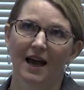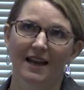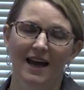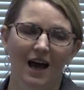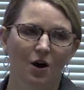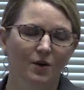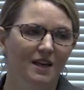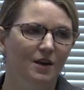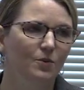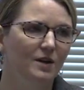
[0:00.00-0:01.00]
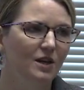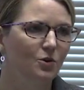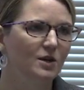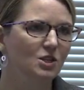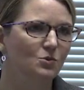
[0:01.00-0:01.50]
And how can it
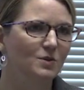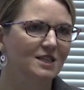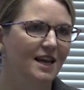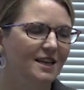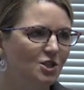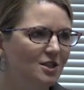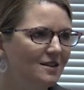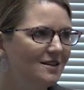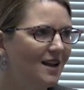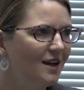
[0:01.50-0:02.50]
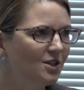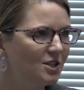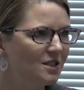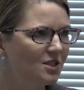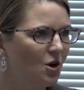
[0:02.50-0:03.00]
increase retention, not
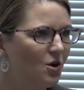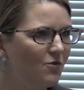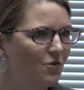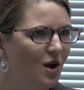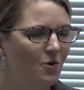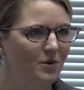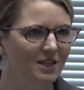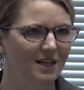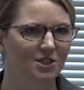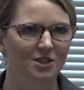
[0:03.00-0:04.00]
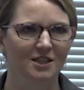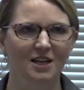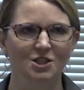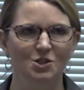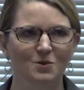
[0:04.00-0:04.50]
just overall retention,
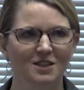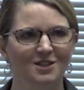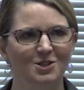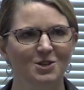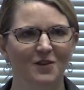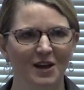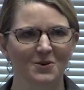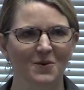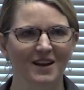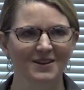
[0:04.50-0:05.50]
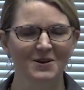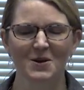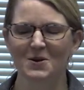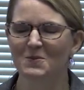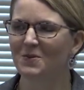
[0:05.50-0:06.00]
not just retention of anyone,
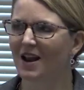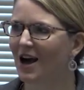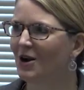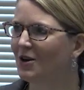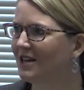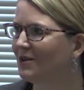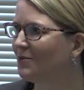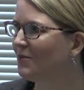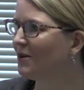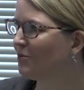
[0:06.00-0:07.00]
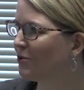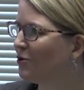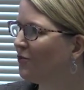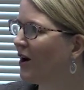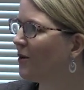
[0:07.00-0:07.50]
but how can it
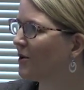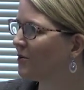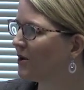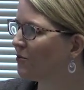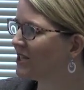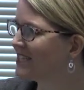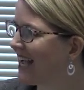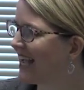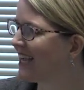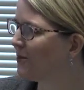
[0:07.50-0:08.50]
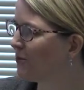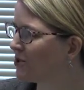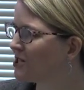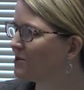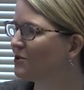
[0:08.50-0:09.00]
improve how we retain
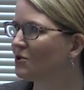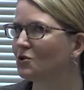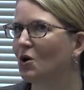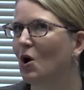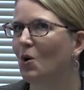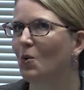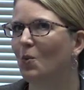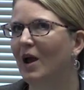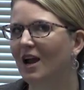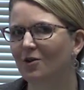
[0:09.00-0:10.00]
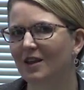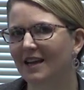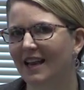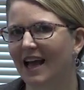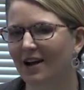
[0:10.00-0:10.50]
principals where they
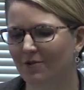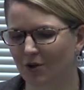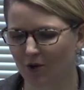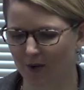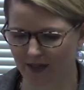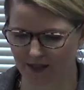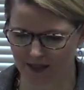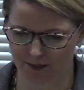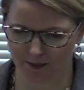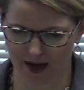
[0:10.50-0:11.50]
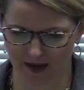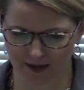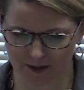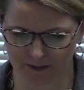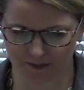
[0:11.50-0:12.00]
can have their greatest impact?